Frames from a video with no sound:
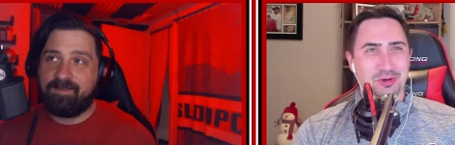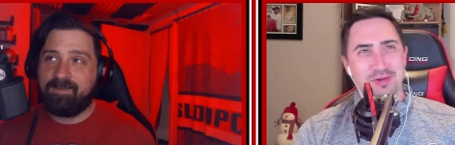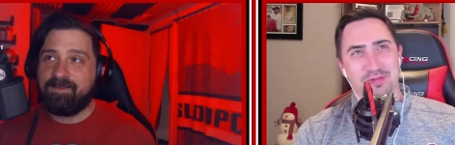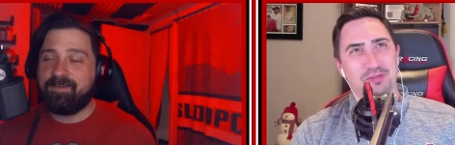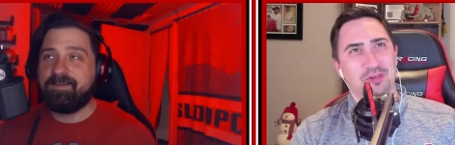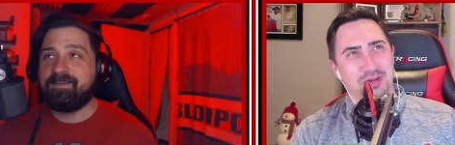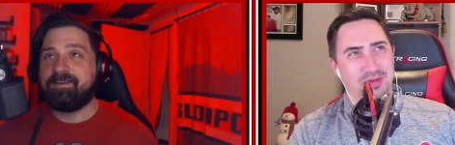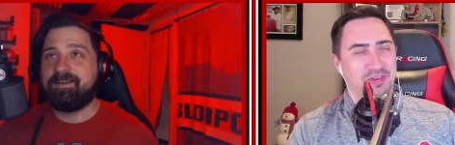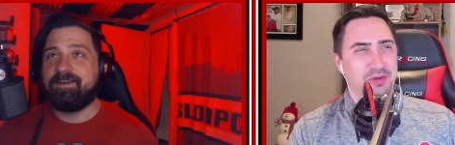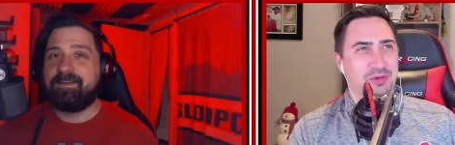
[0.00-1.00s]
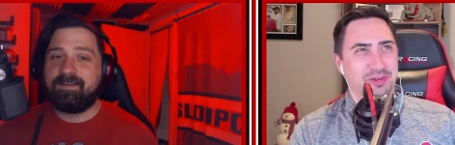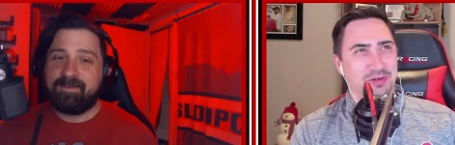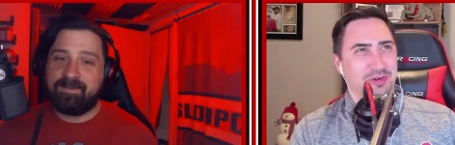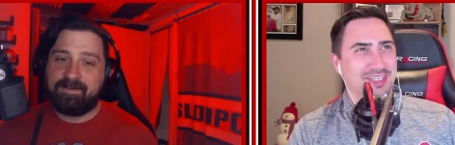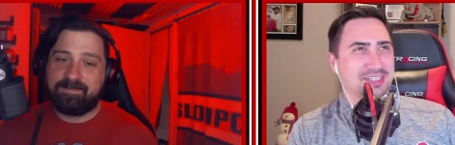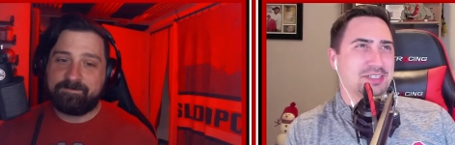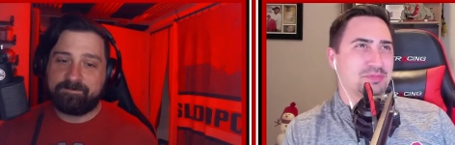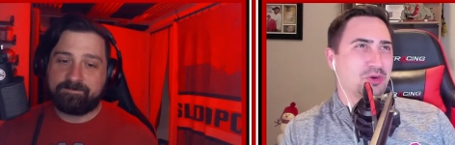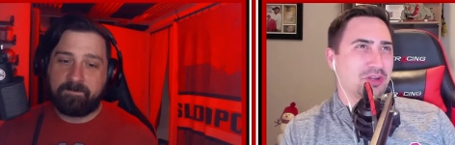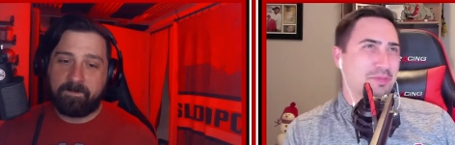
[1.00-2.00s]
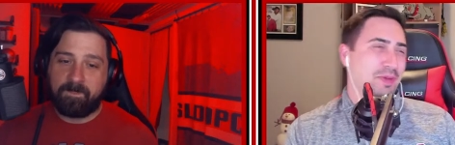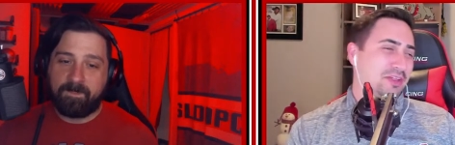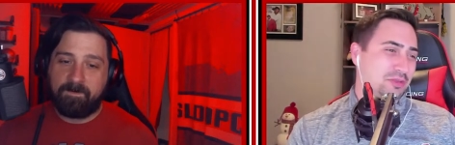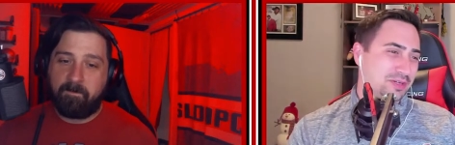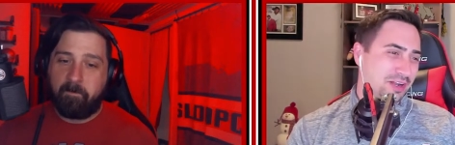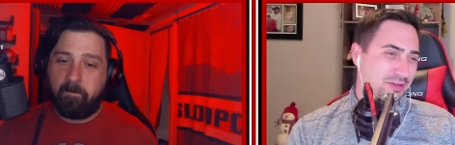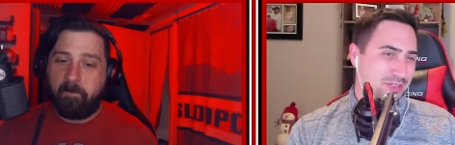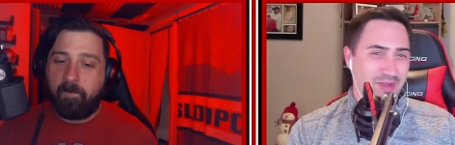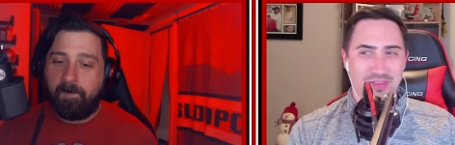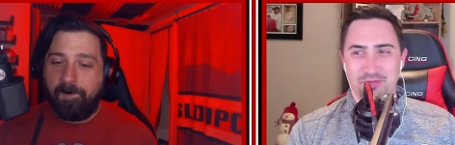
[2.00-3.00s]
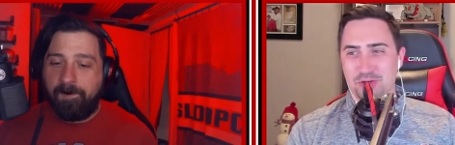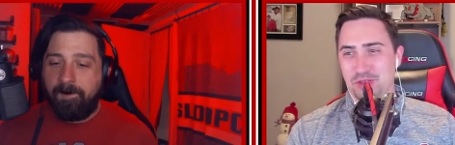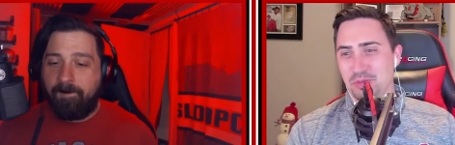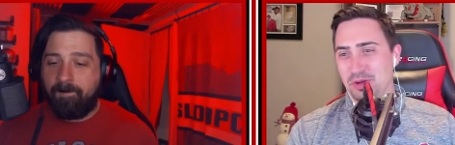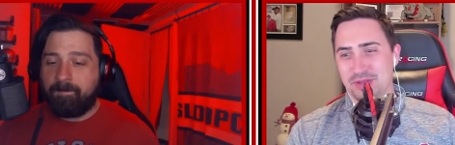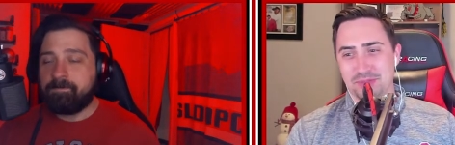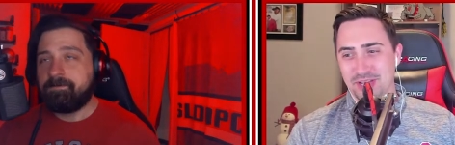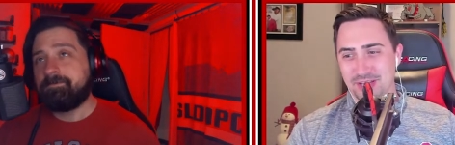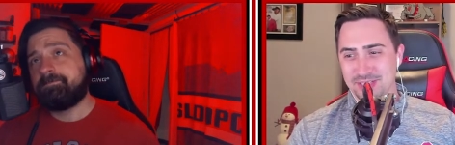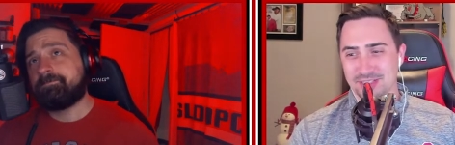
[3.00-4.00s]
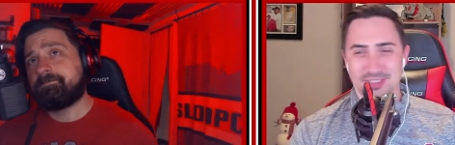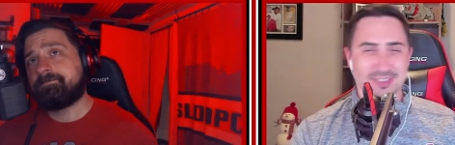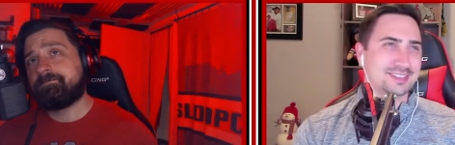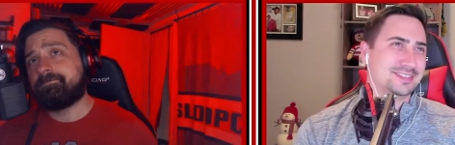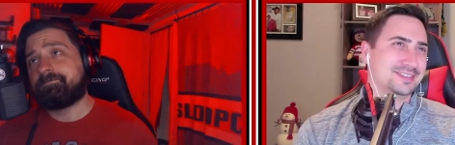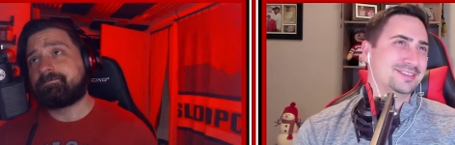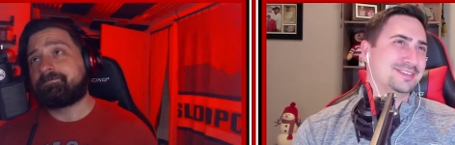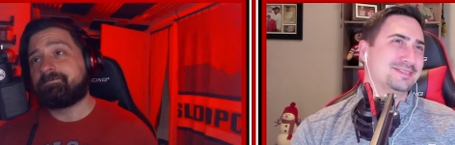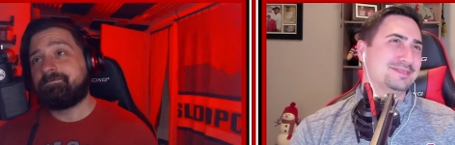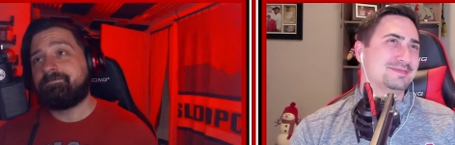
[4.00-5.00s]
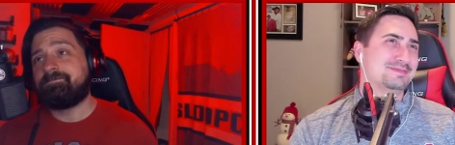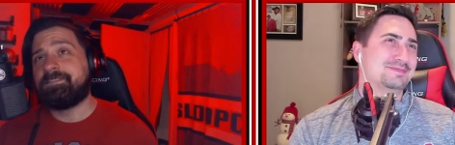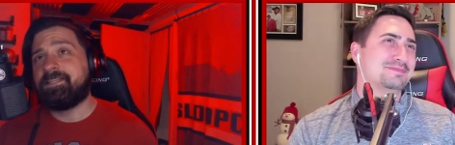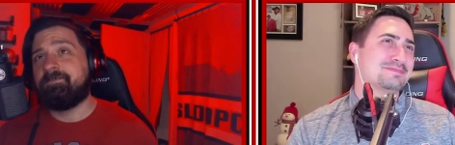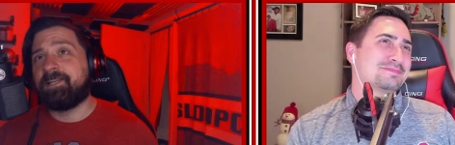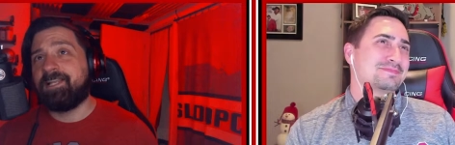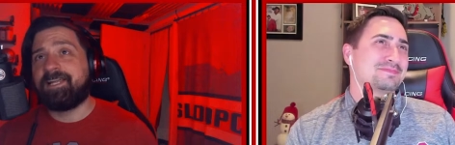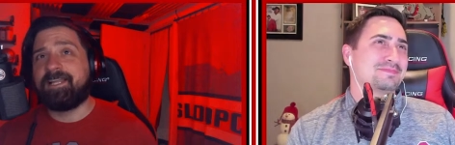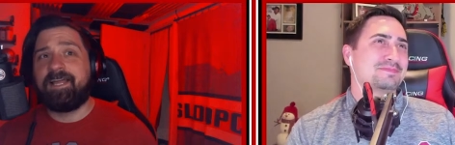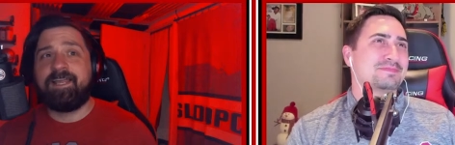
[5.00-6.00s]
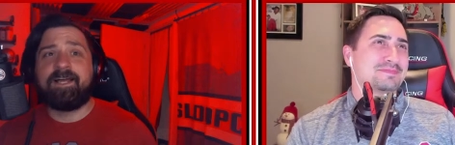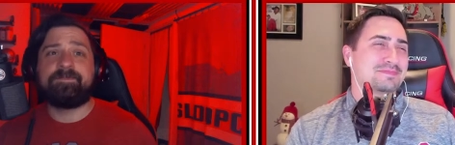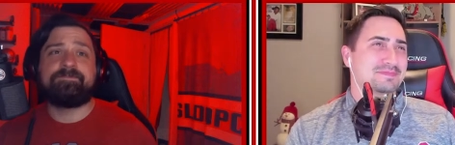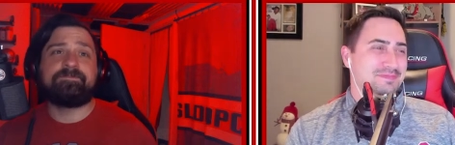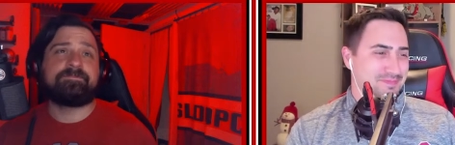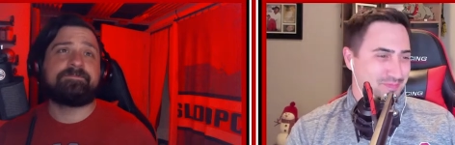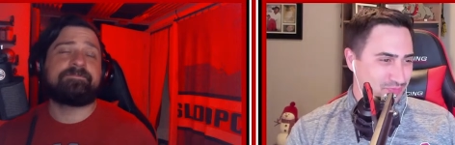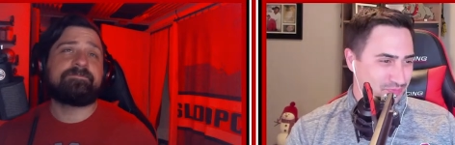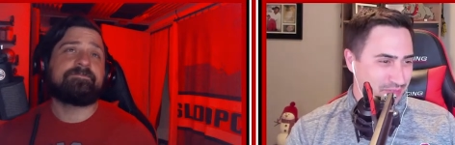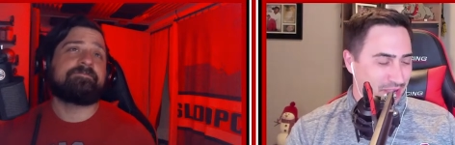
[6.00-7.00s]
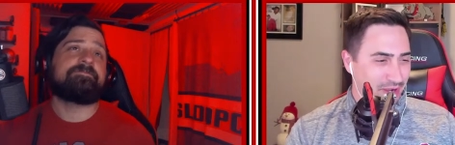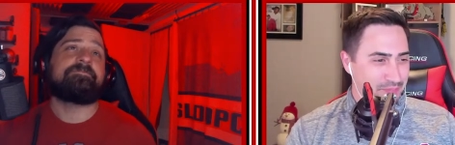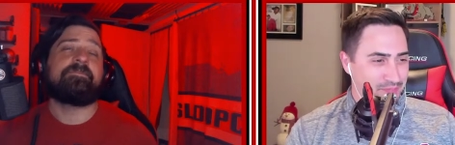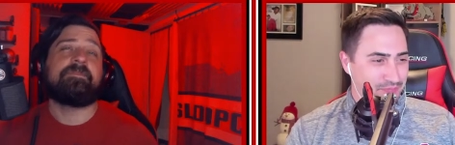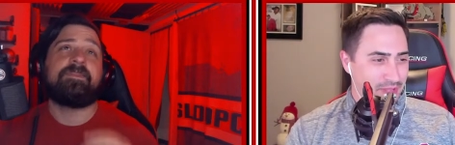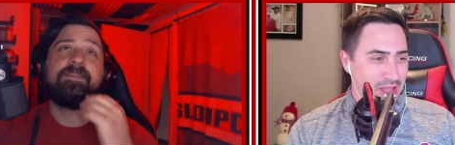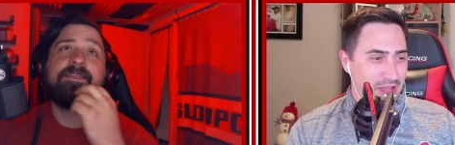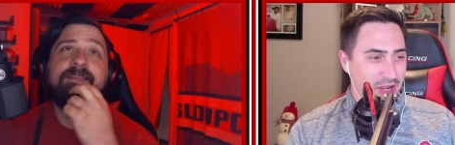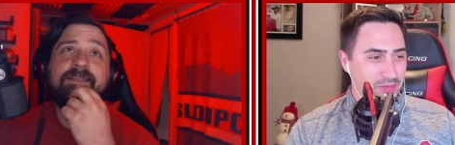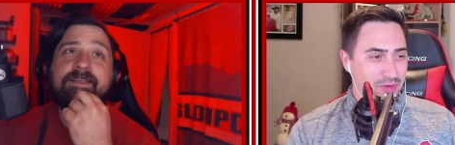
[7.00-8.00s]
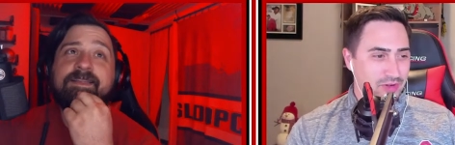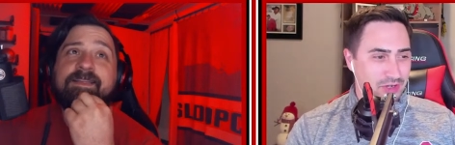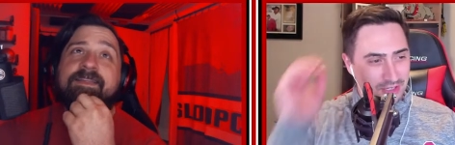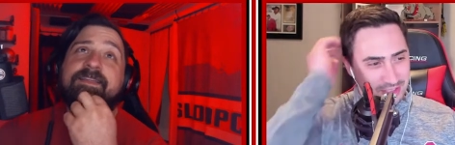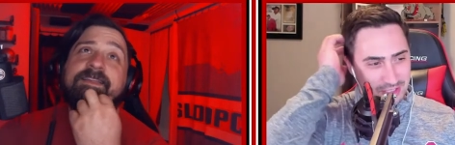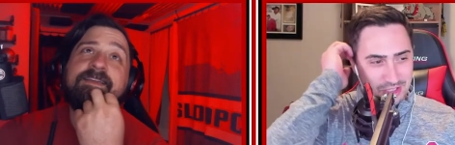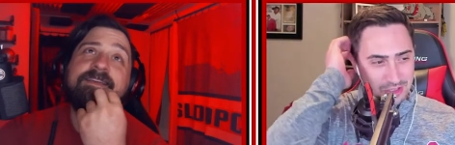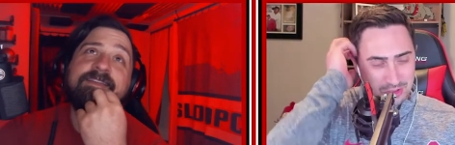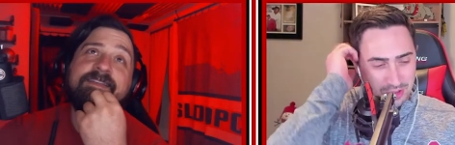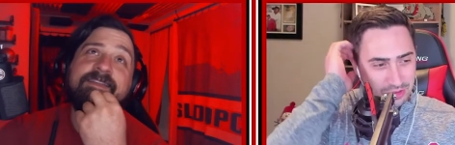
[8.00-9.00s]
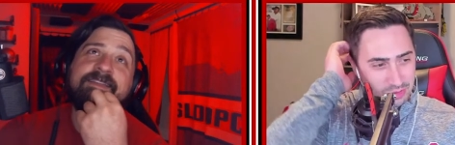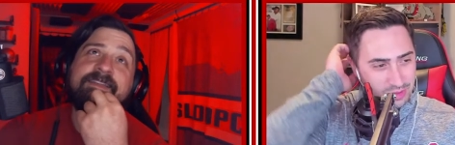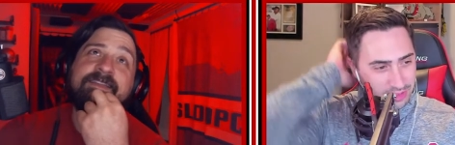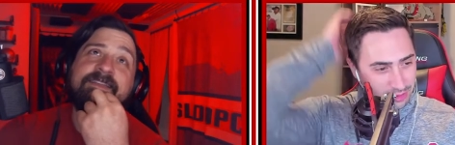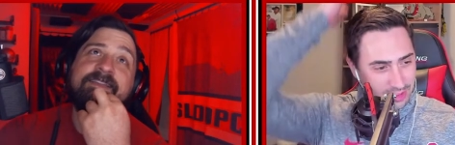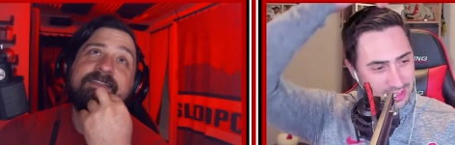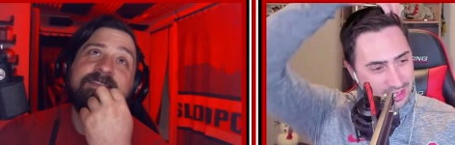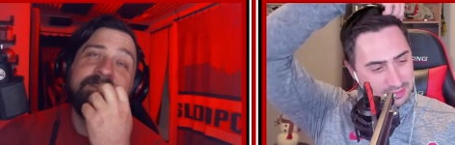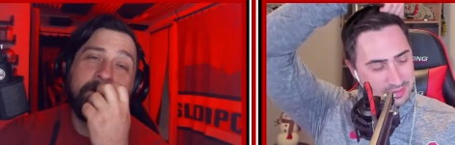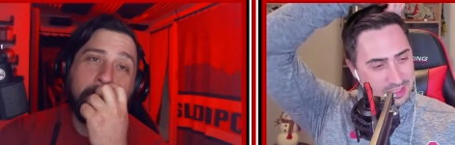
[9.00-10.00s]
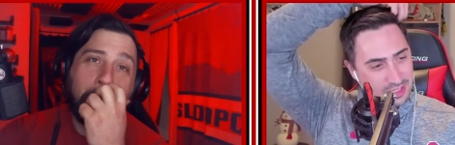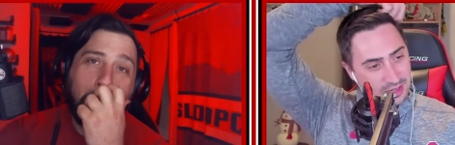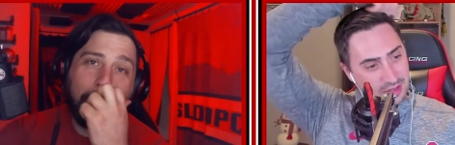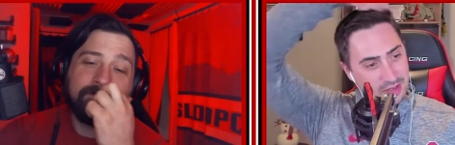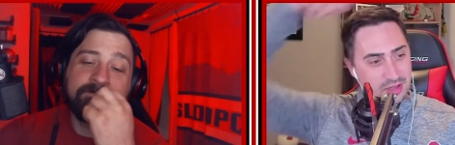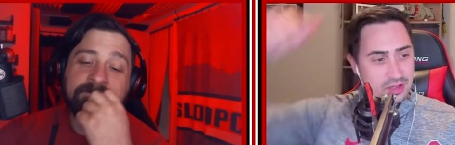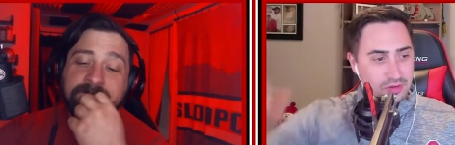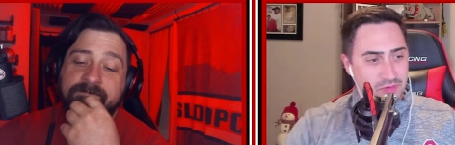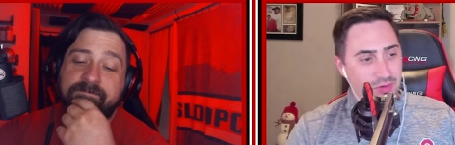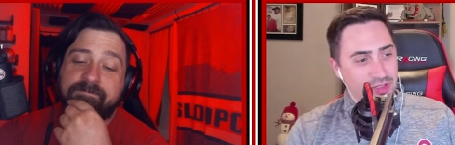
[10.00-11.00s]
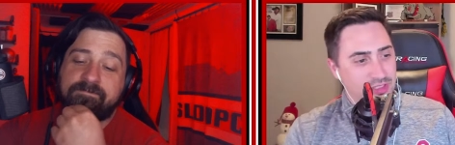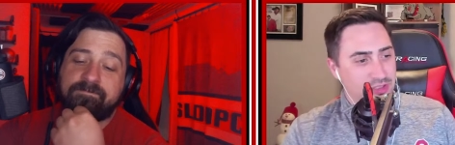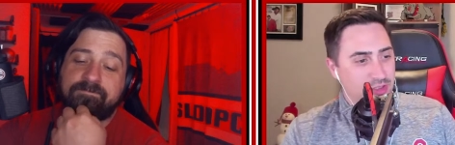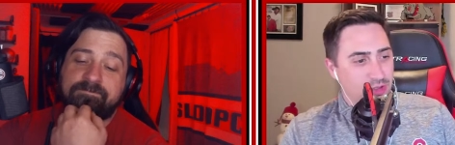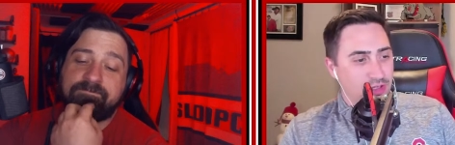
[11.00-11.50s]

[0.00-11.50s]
Speaker 1: can join for free, but if you want to harass us some more, you can pay three dollars a month for the premium content. Something like
Speaker 2: that, yeah.
Speaker 1: All right. All right, moving on to our three thirty games. Uh, if you want to listen to